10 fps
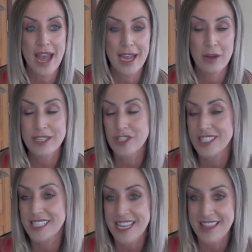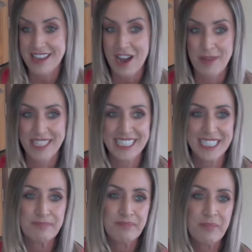questions in the
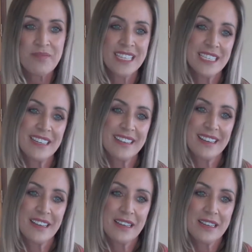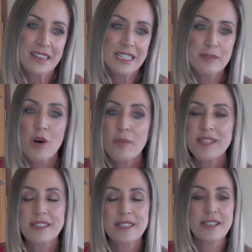comments. Small
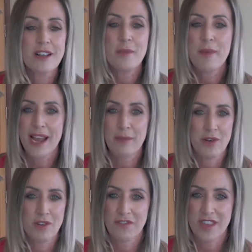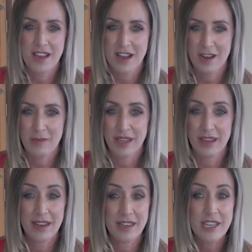businesses are the backbone of the economy
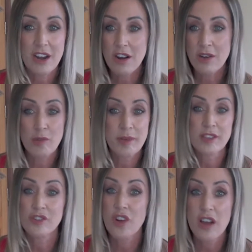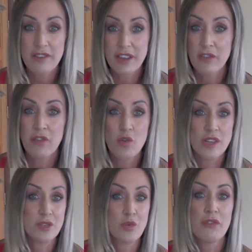and in turn will be the driving
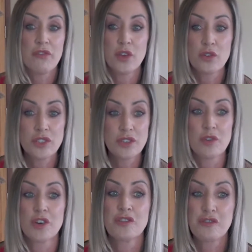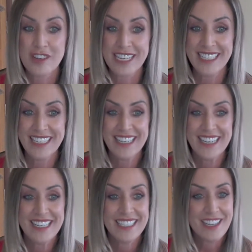force to what fuels the recovery.
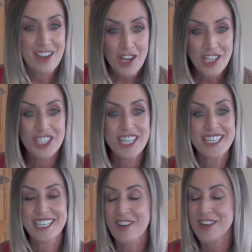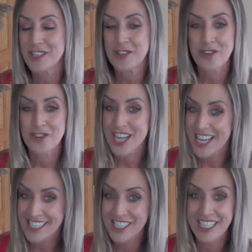Technology has carried you through
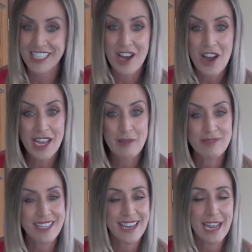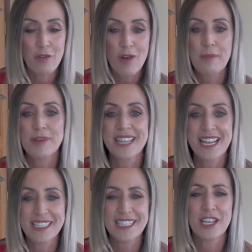challenging times and now
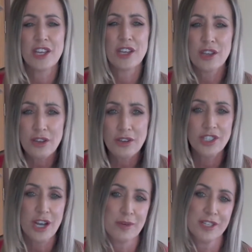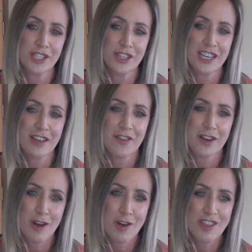represents a huge opportunity for
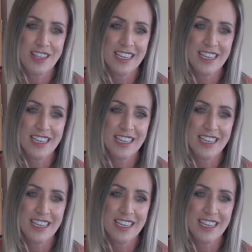growth.